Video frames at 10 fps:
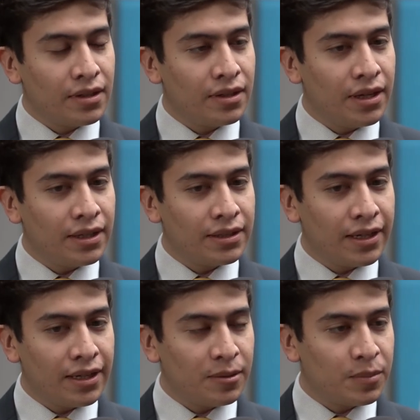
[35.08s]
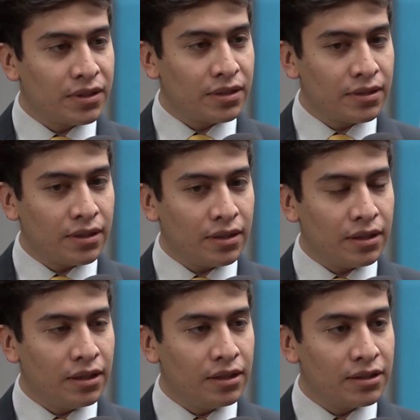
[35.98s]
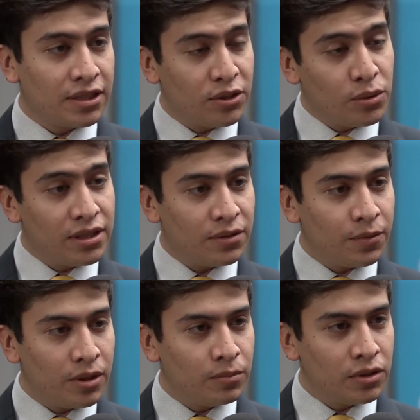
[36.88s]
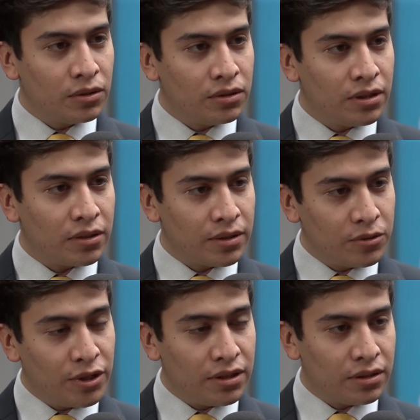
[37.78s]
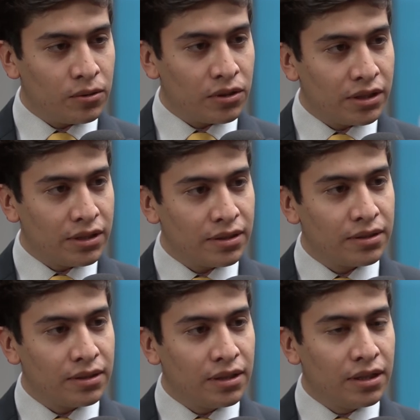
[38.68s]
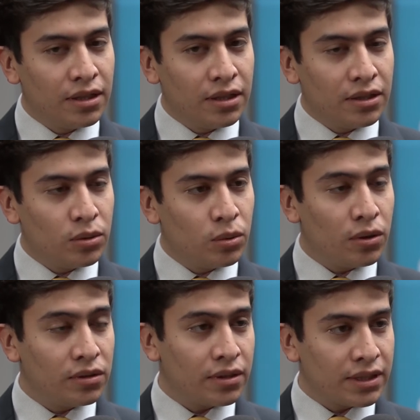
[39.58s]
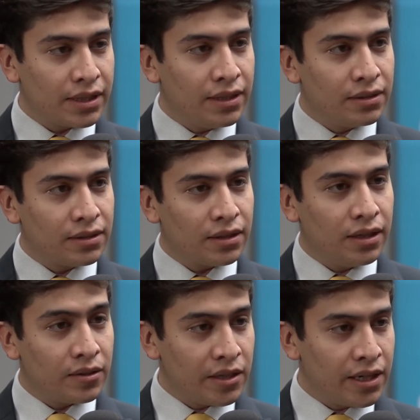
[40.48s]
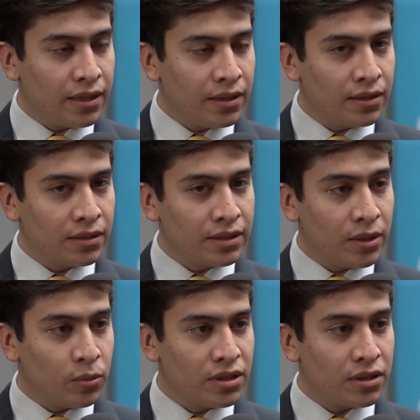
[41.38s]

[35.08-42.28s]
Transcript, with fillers: That helps uh, students from undergraduate courses to understand electrical circuits